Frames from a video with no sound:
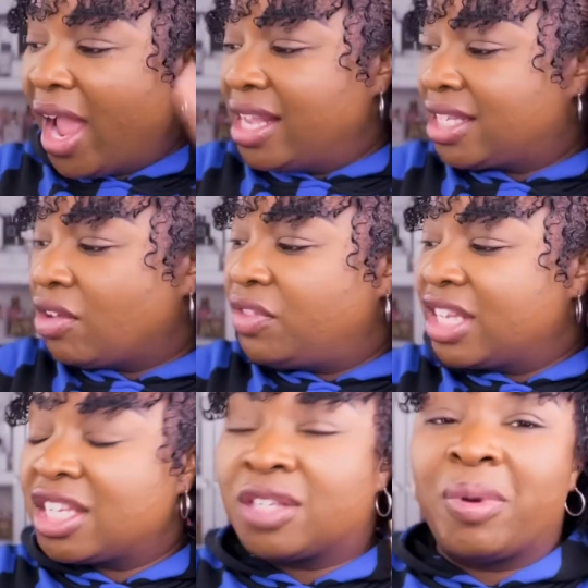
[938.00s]
so
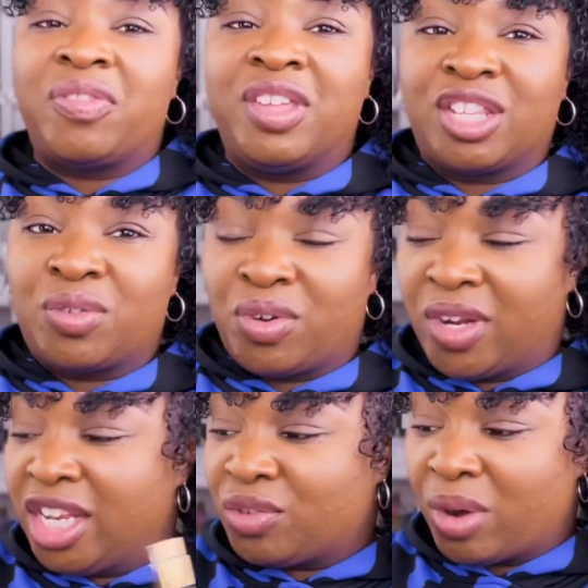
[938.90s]
this is what this one
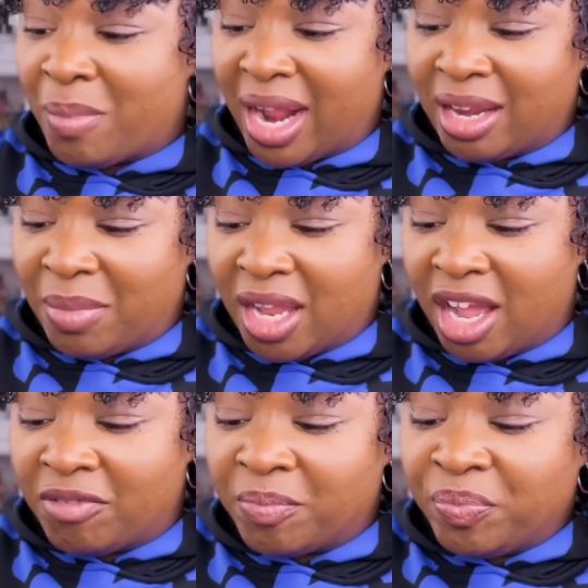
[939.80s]
is reminding me
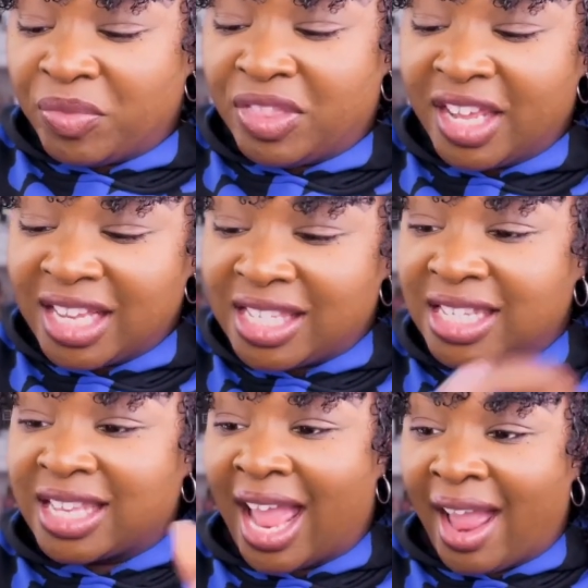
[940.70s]
of. This
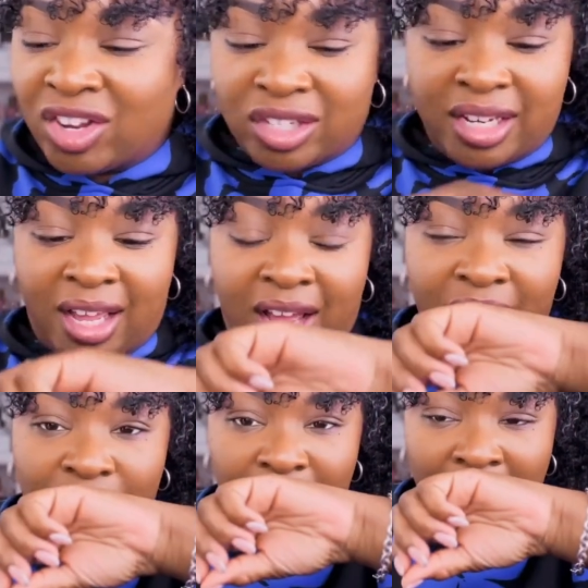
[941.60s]
is actually
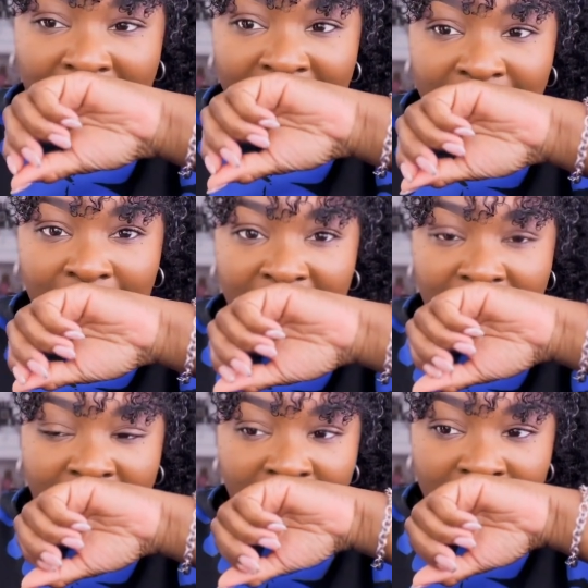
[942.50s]
kind of reminding me
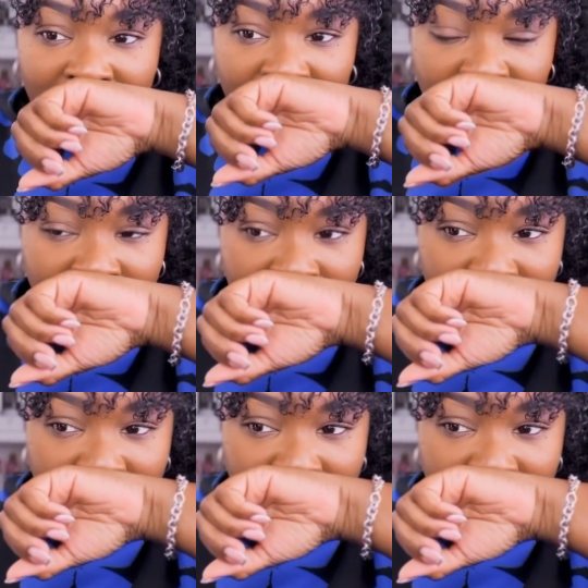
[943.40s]
of